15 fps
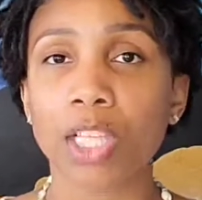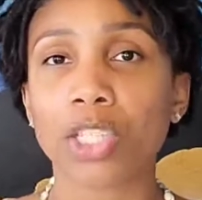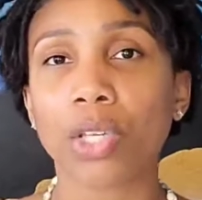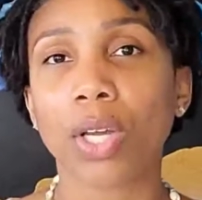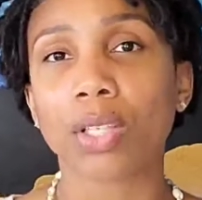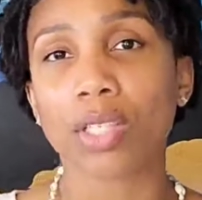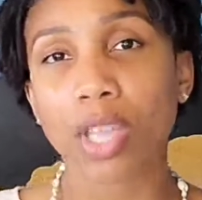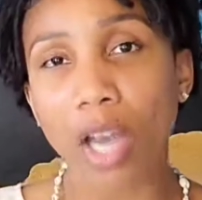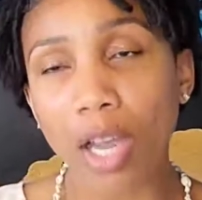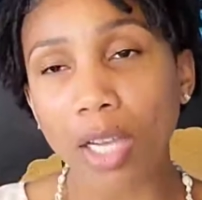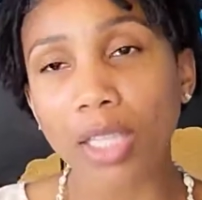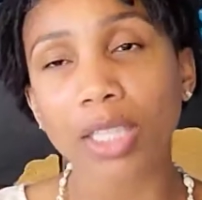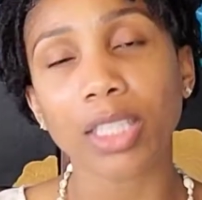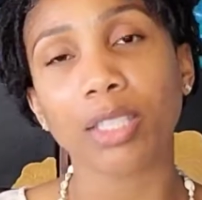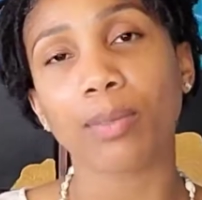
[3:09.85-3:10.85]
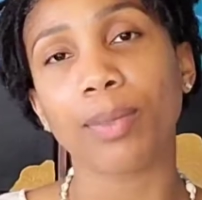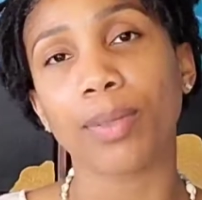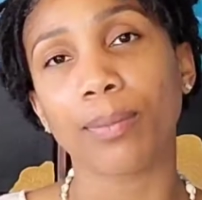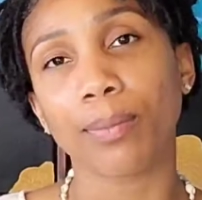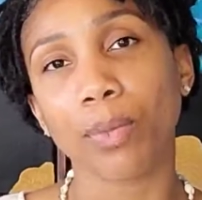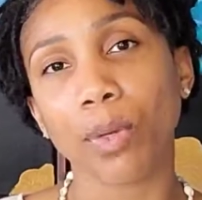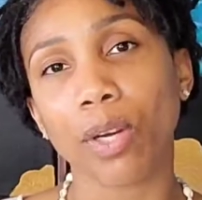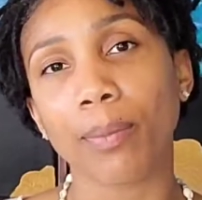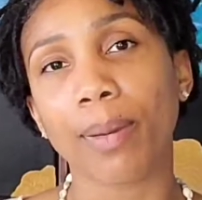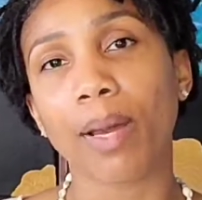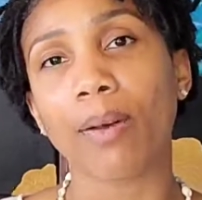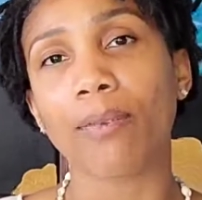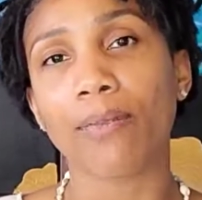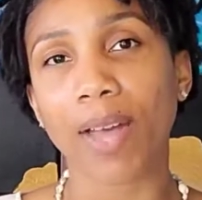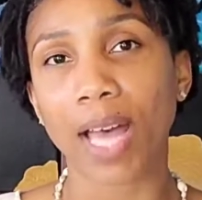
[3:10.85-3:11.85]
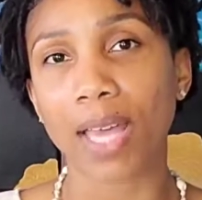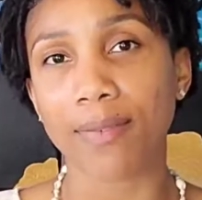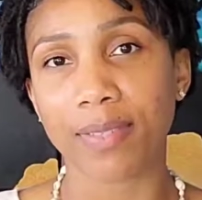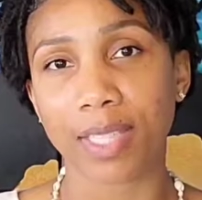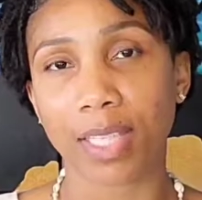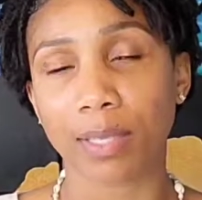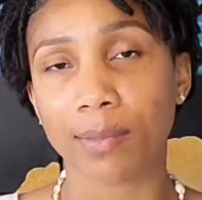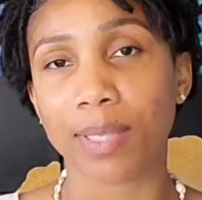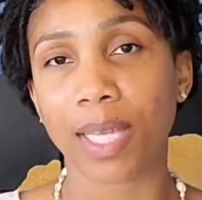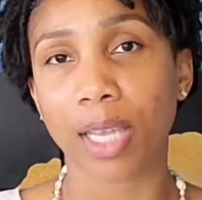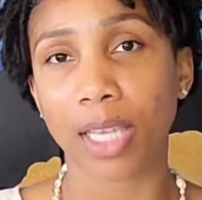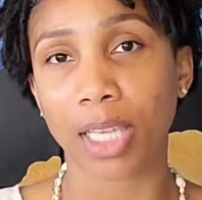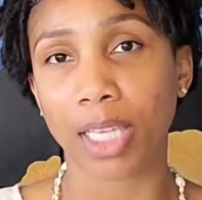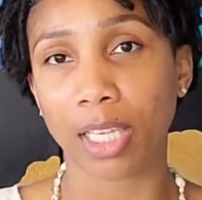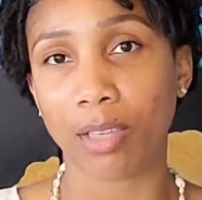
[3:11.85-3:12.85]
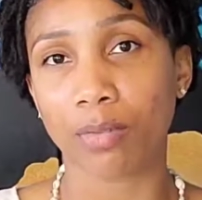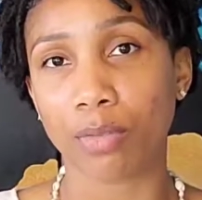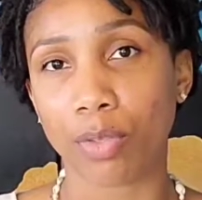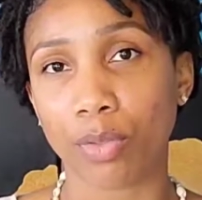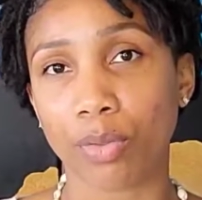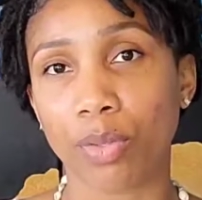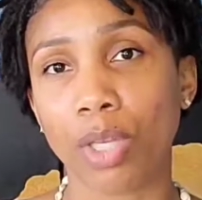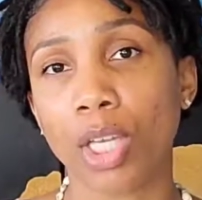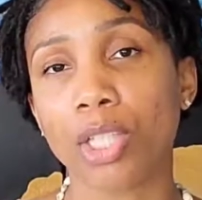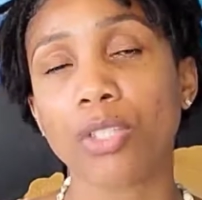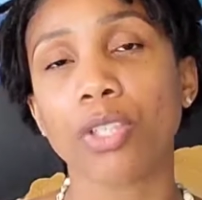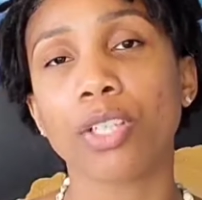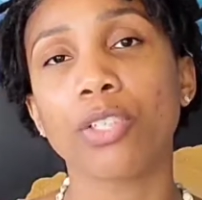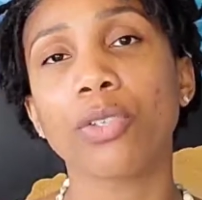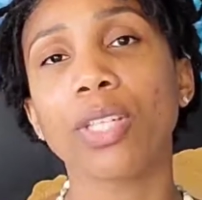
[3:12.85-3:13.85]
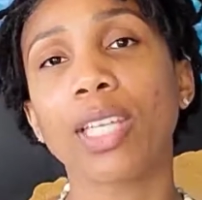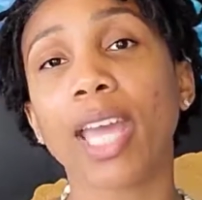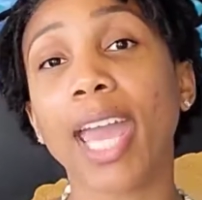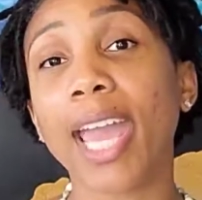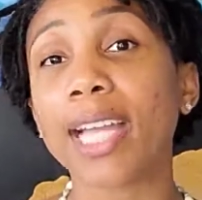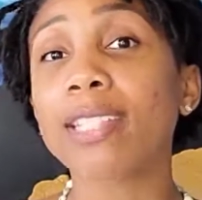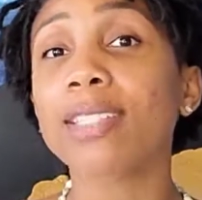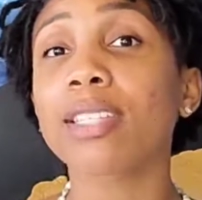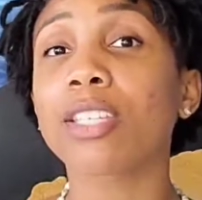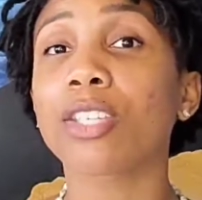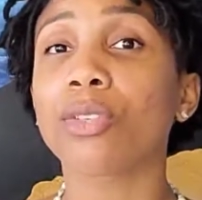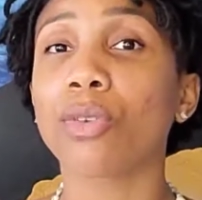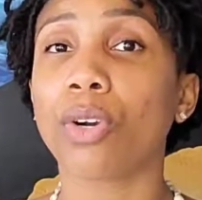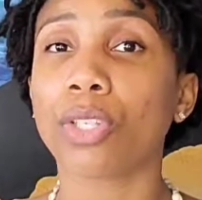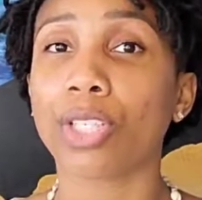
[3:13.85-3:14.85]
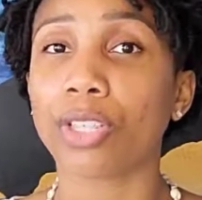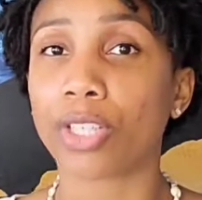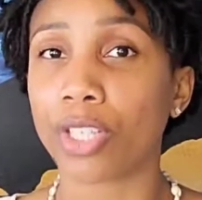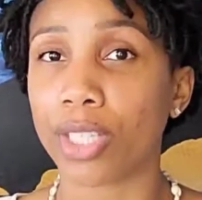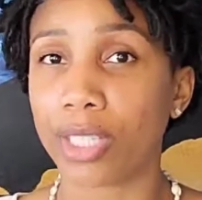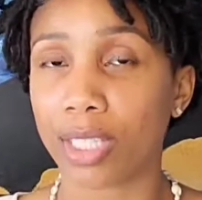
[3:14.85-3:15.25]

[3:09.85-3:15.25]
So I'll talk a little bit more about five tips that I can give you so that you can execute on a 30,